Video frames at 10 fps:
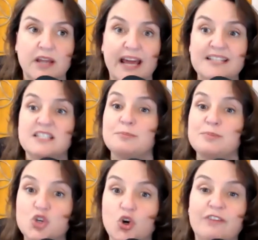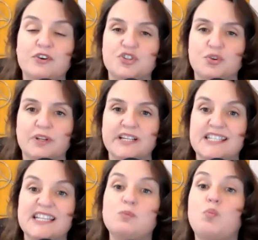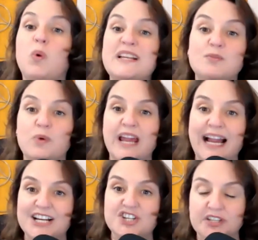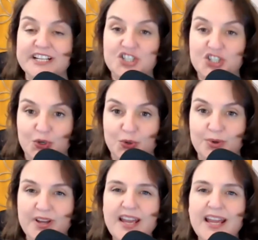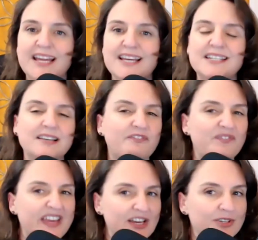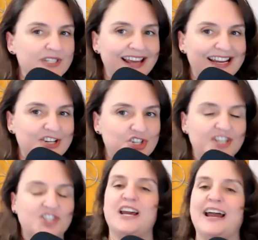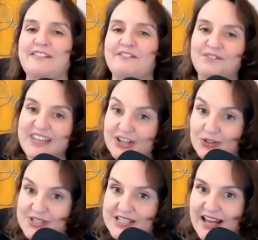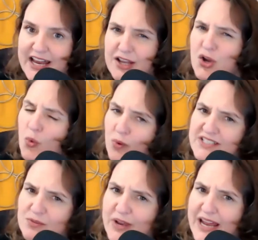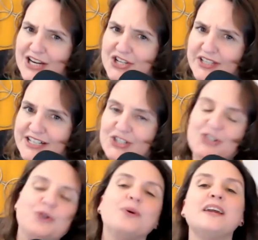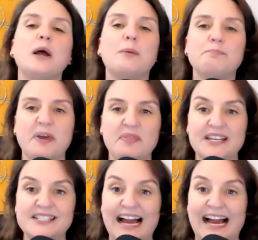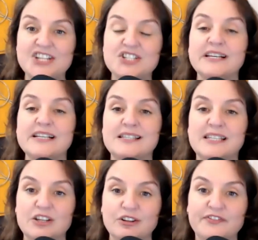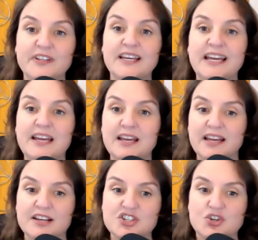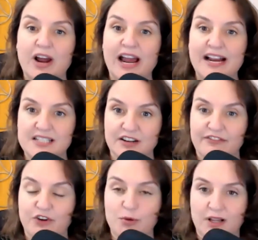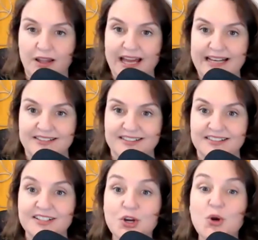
as an observer to really see what did we actually do because it feels like chit chat it feels like what did we actually do but it's actually skillfully extracting from clayton